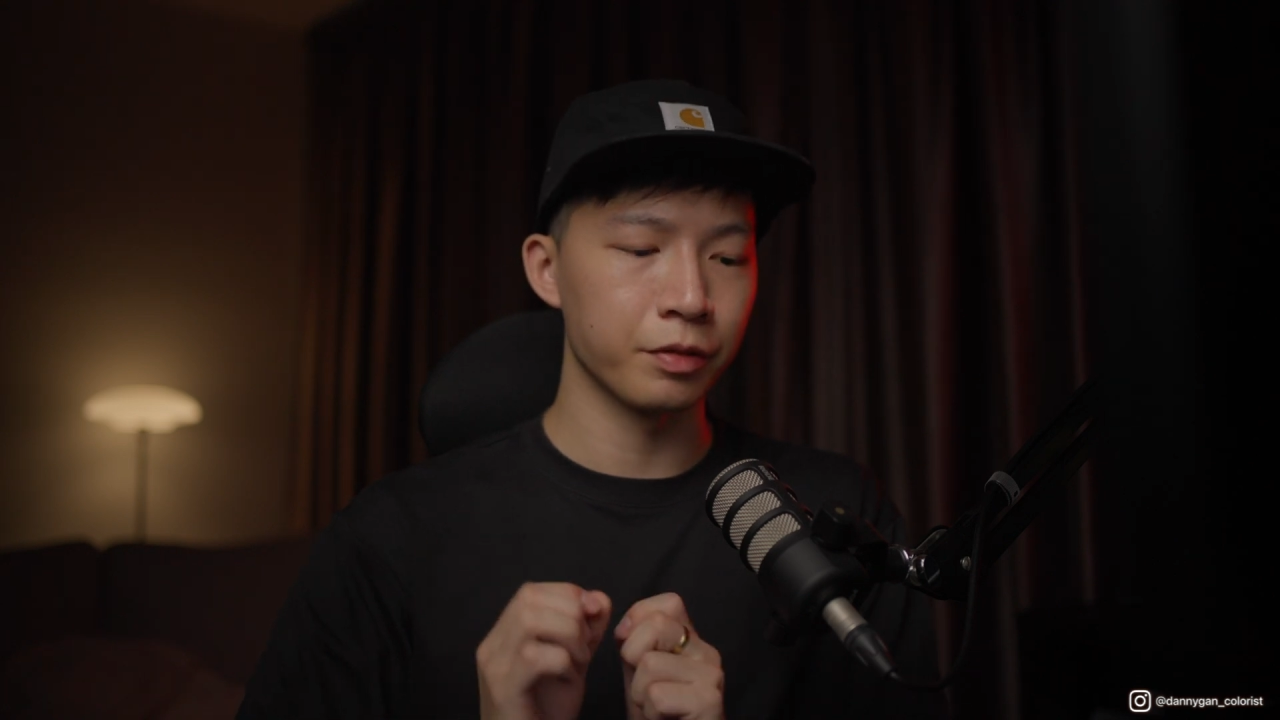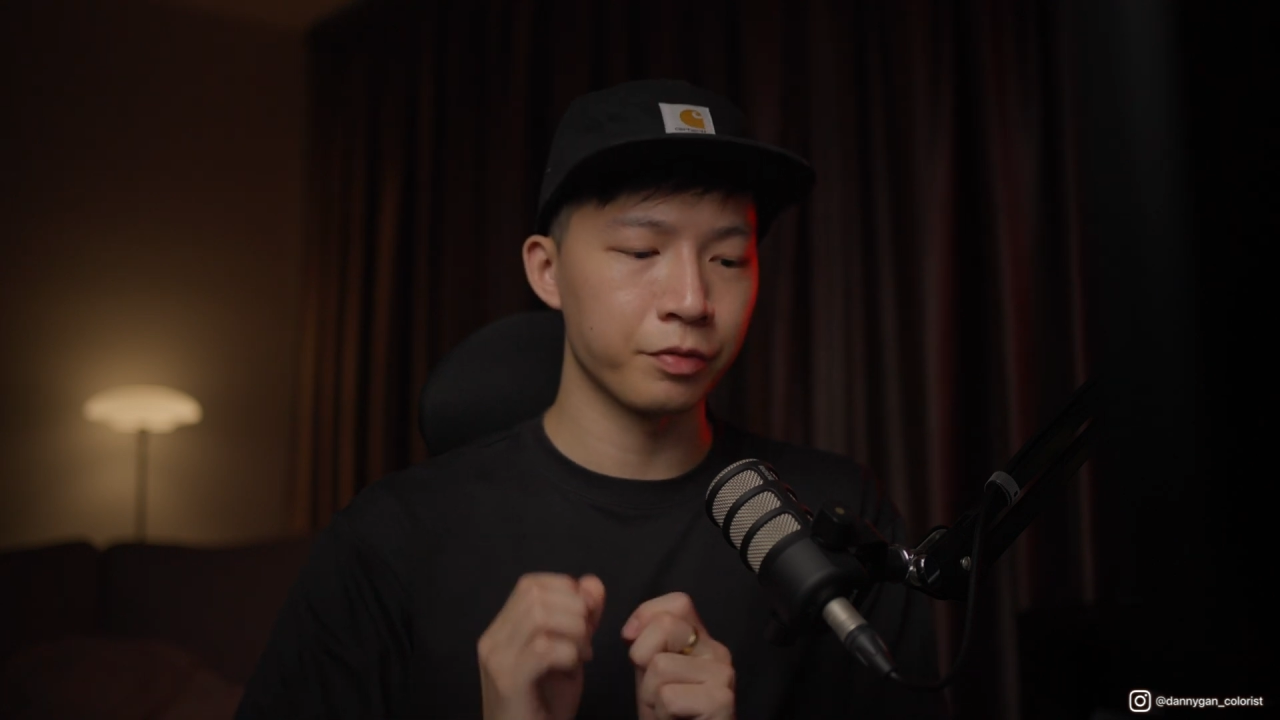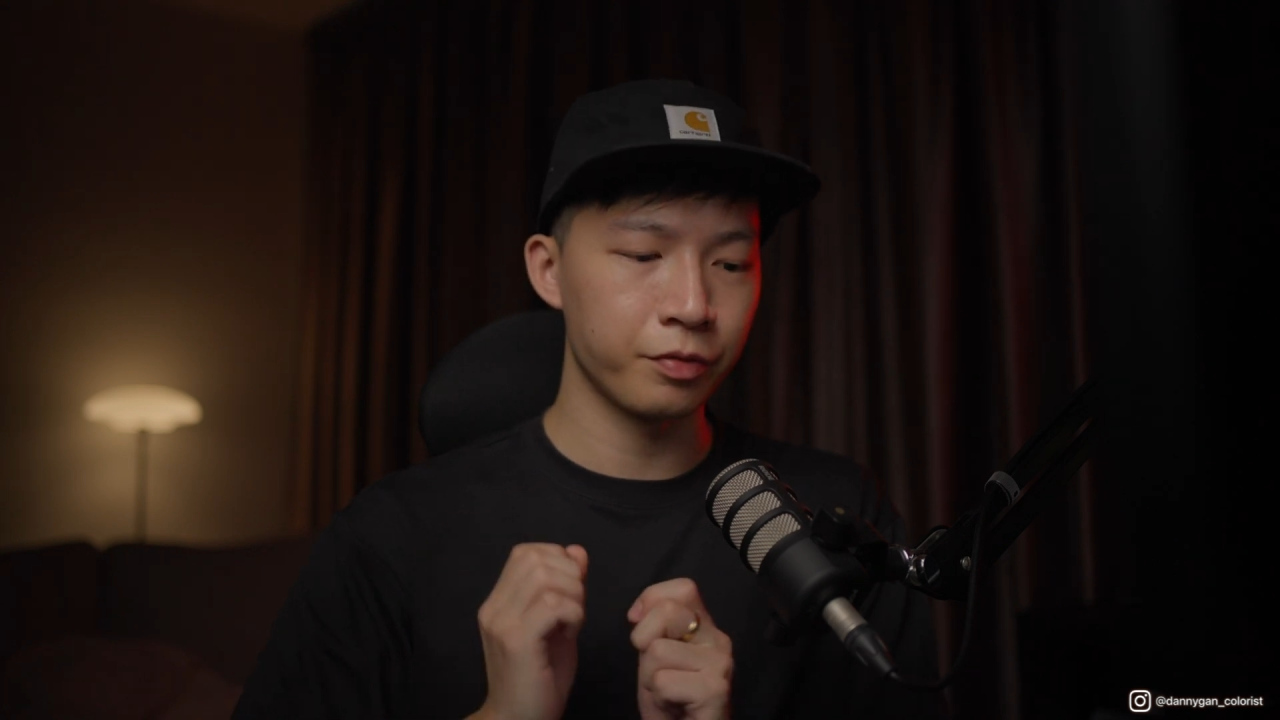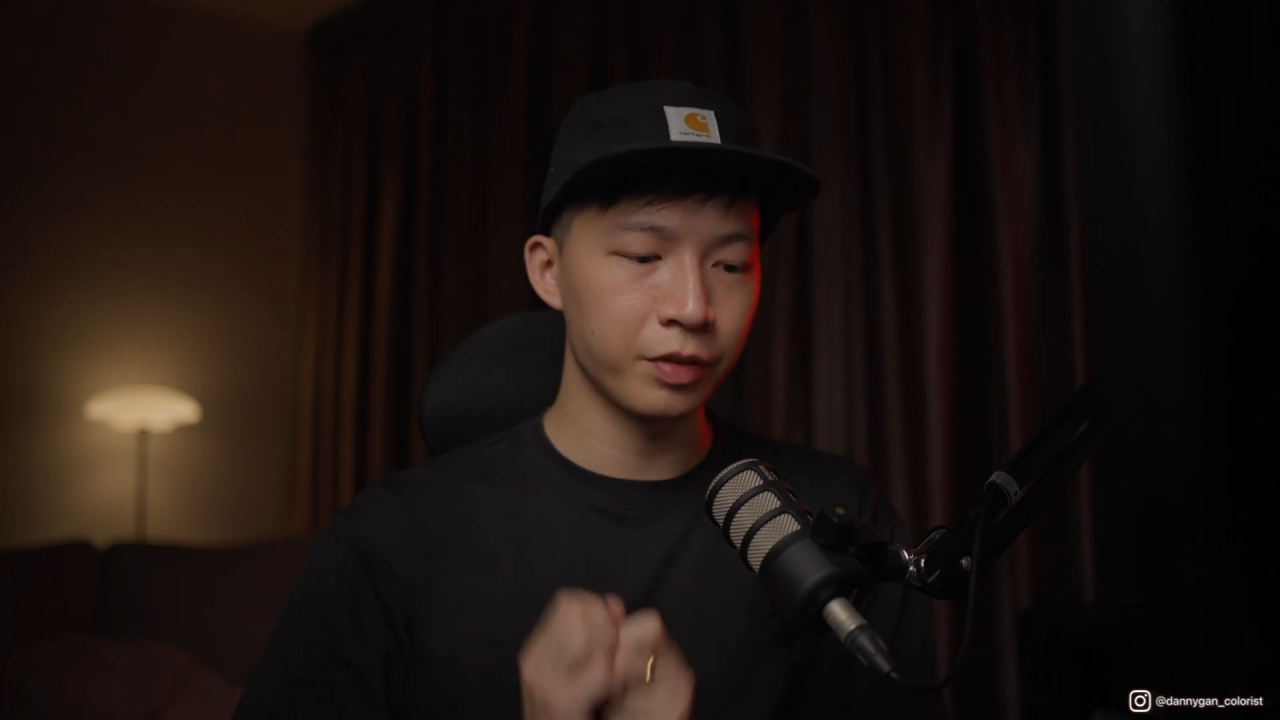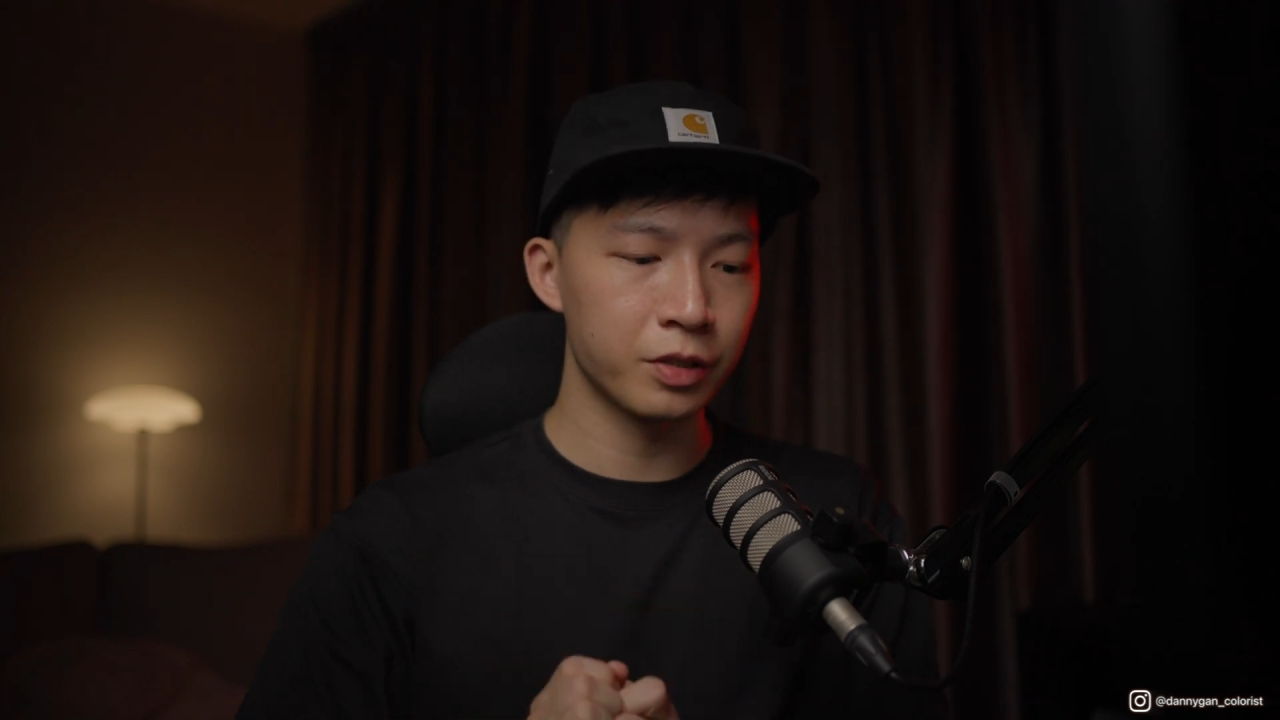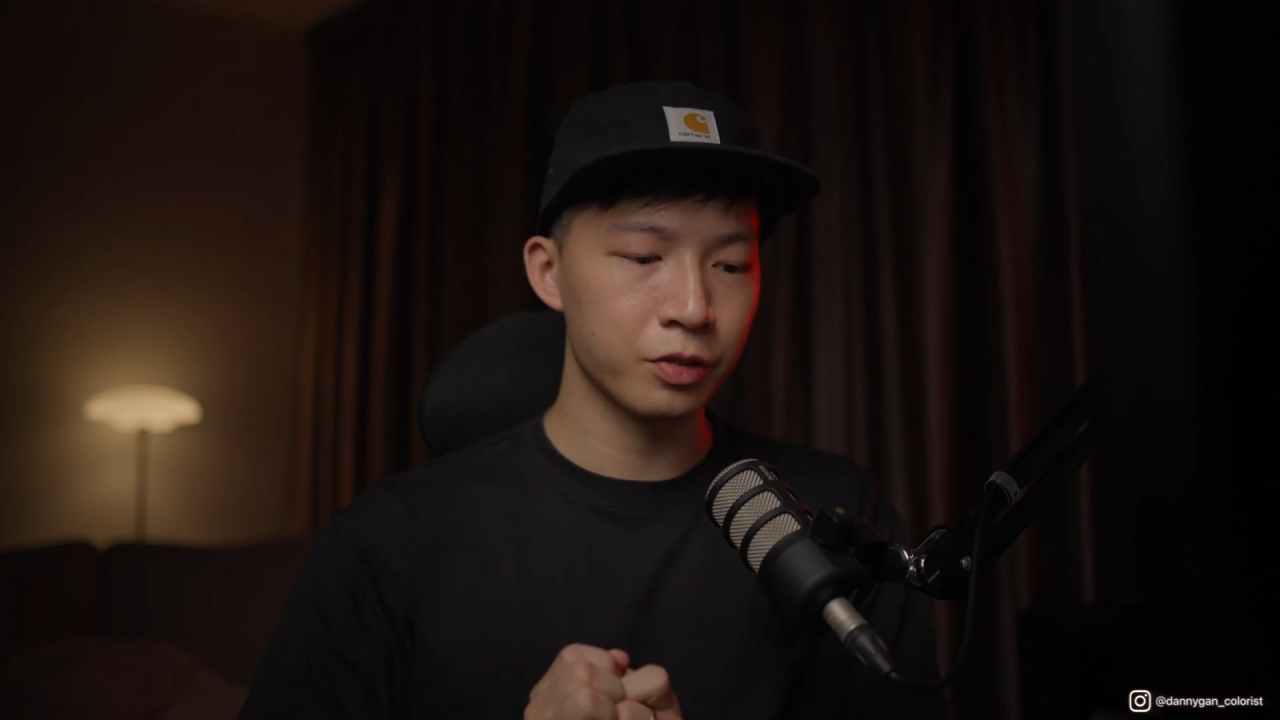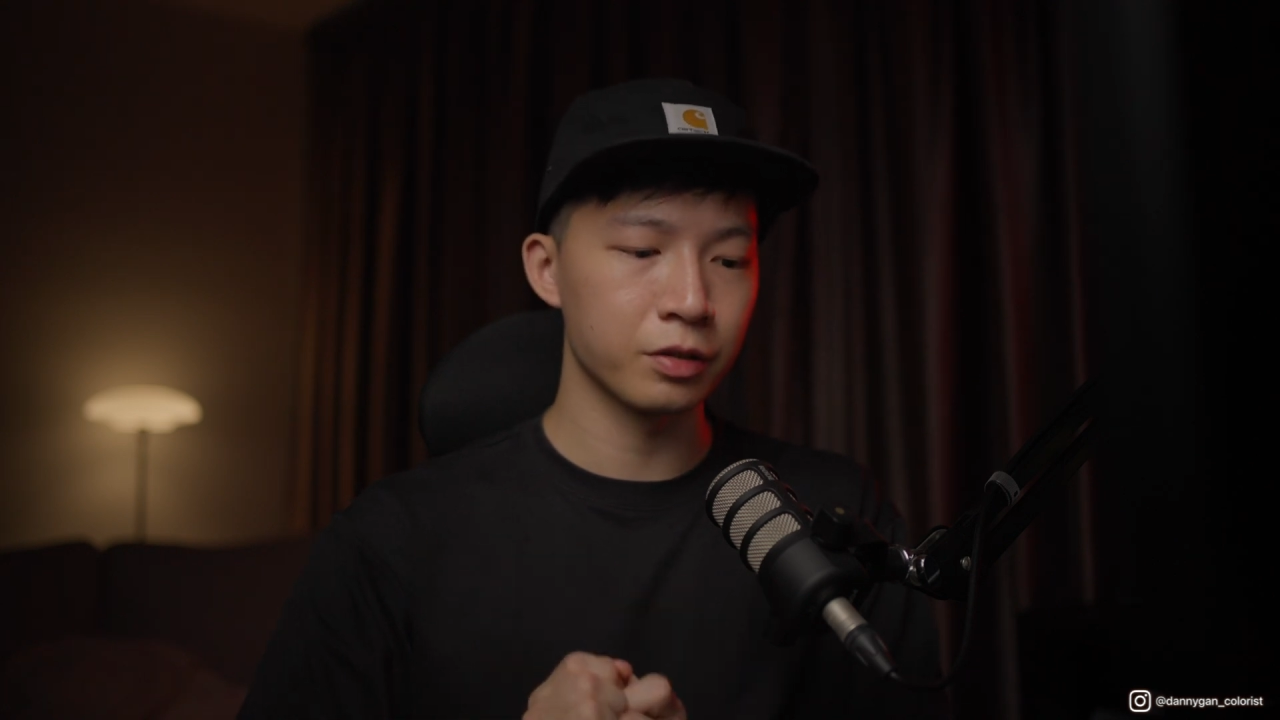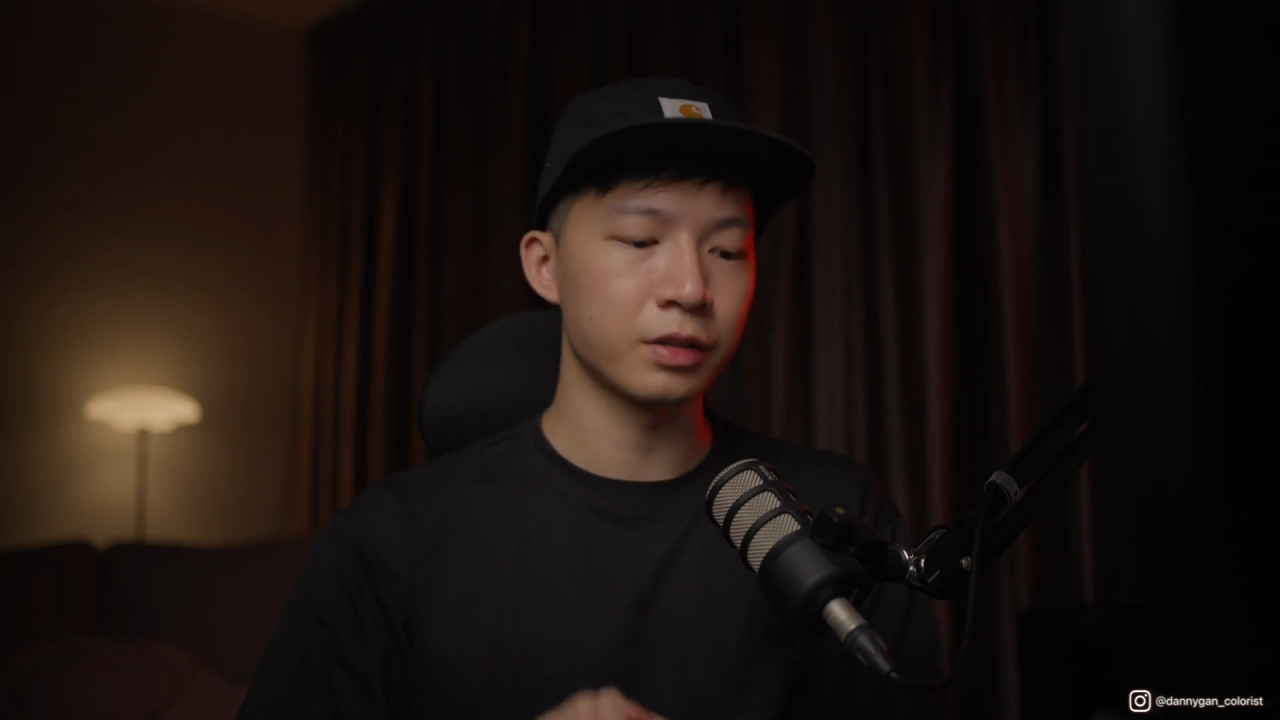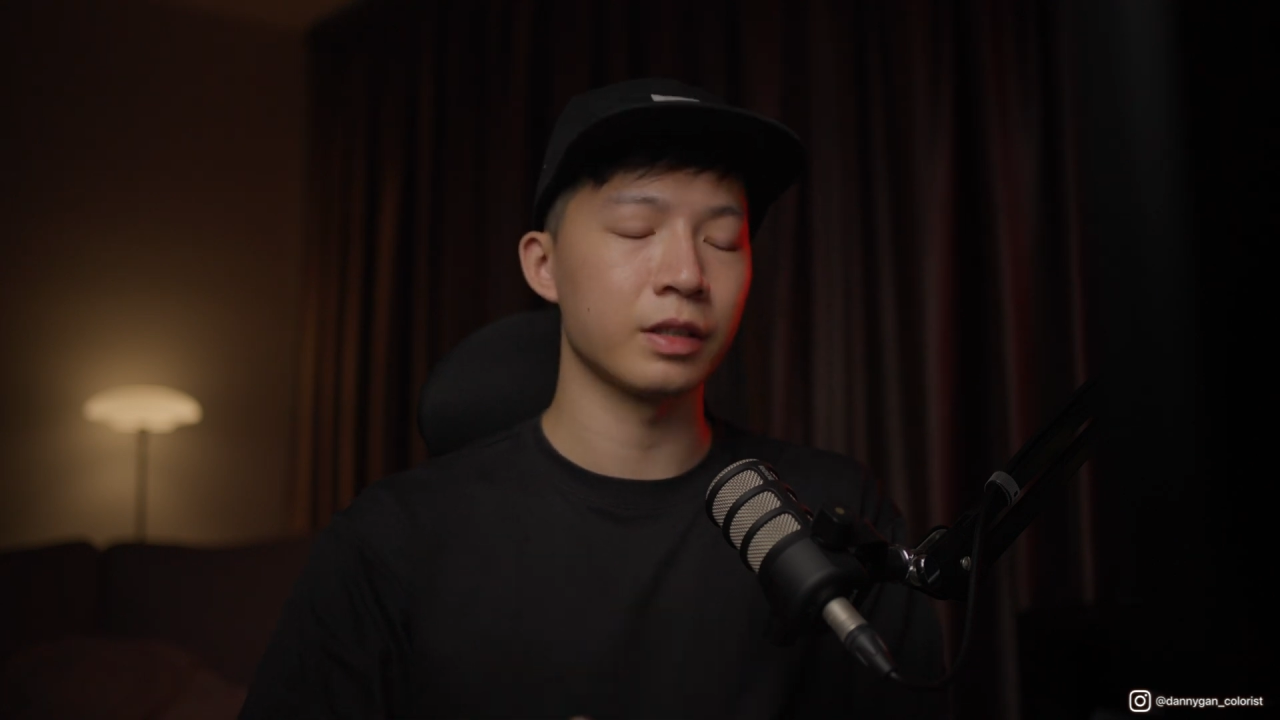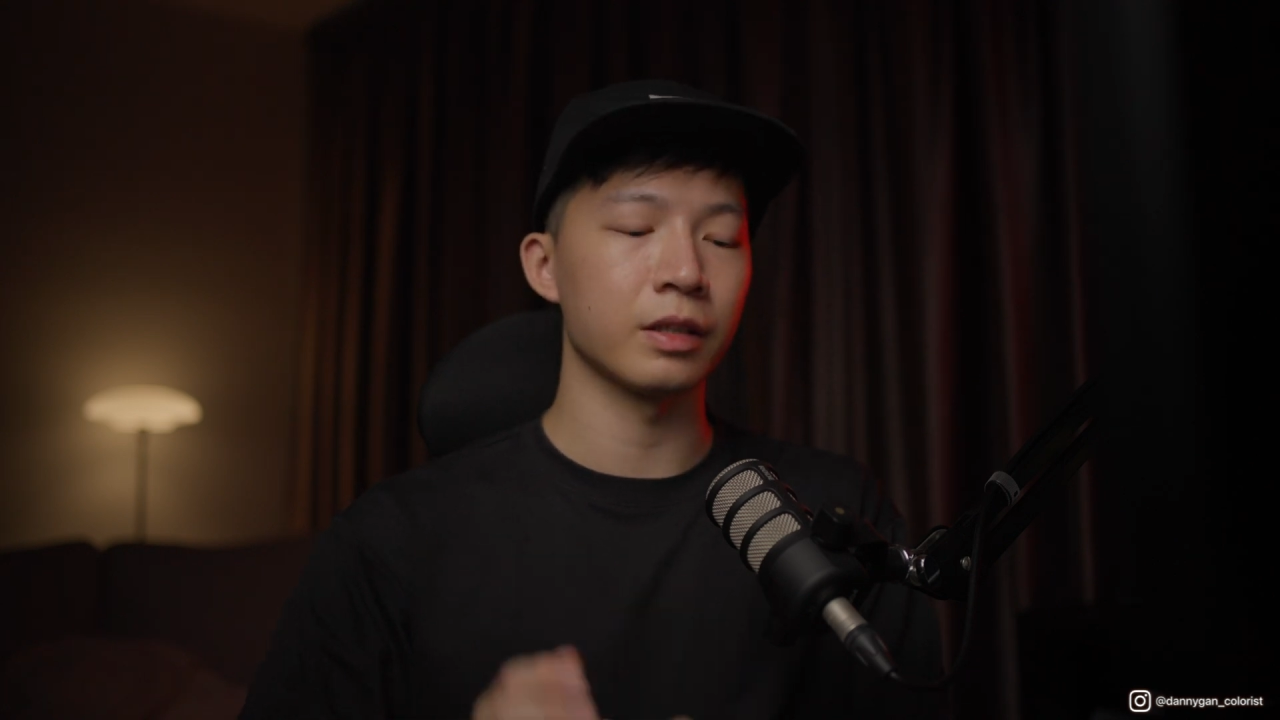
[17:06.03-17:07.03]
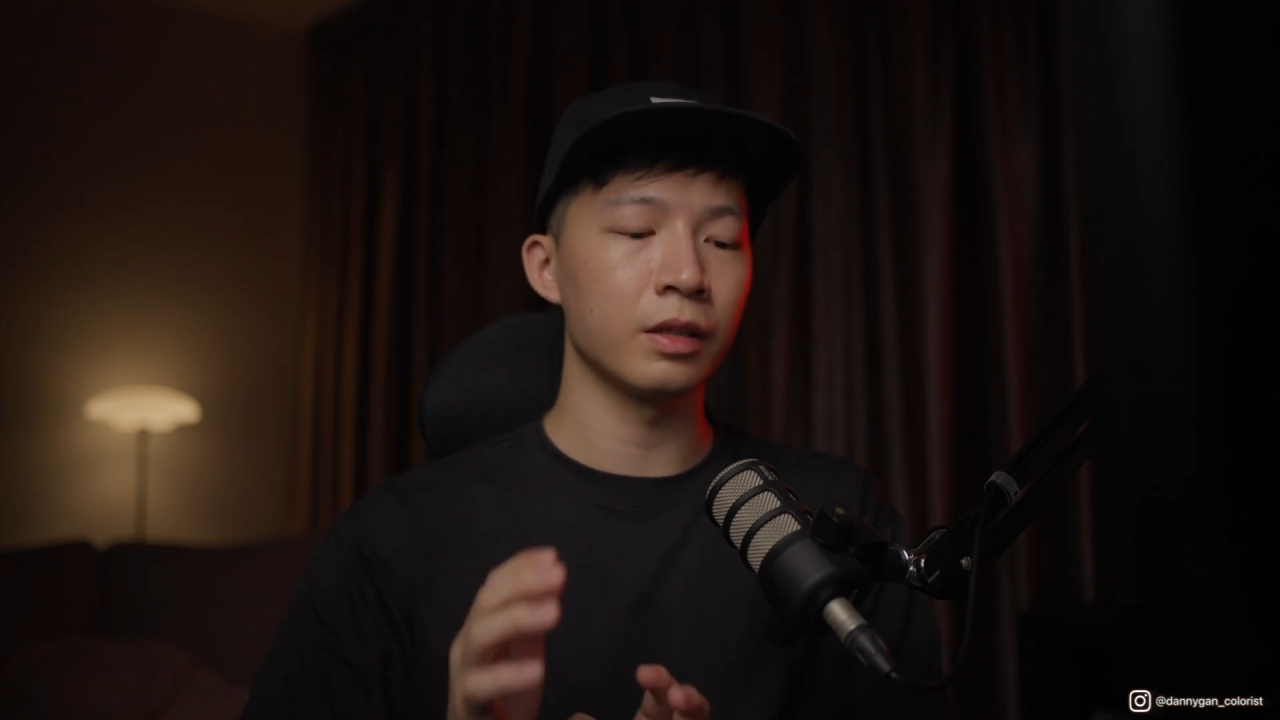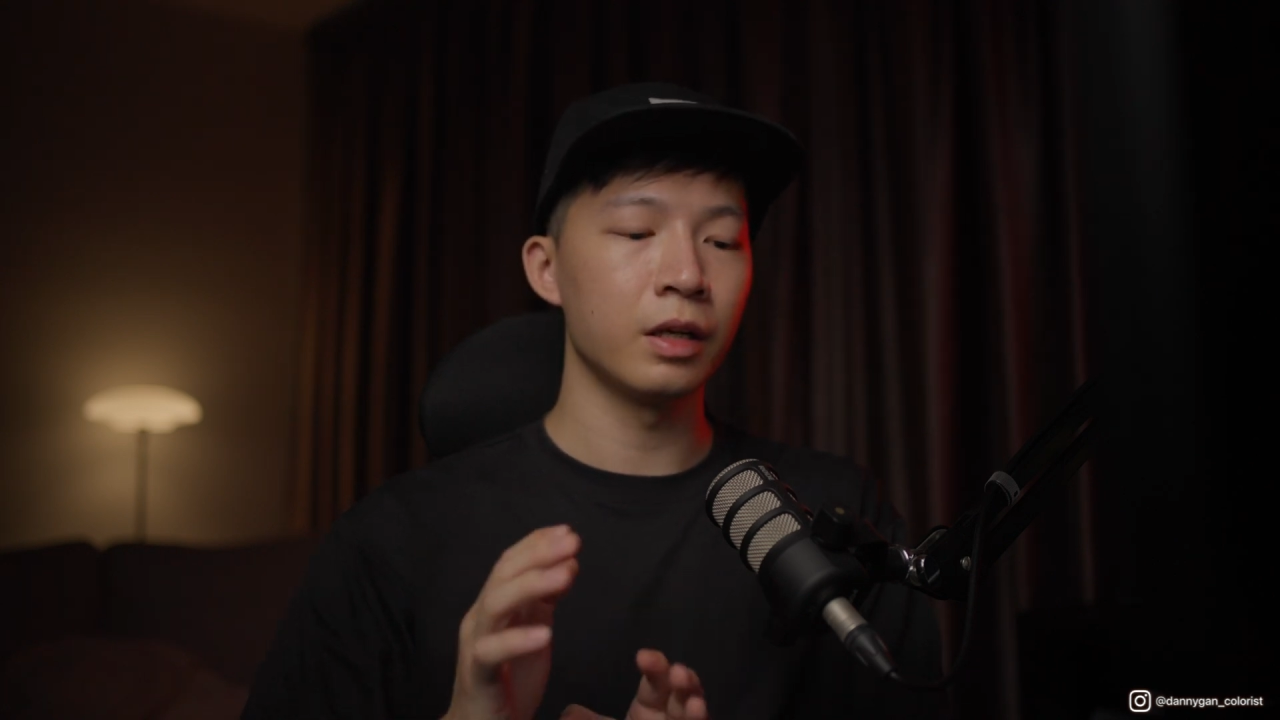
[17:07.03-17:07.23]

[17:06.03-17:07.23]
features that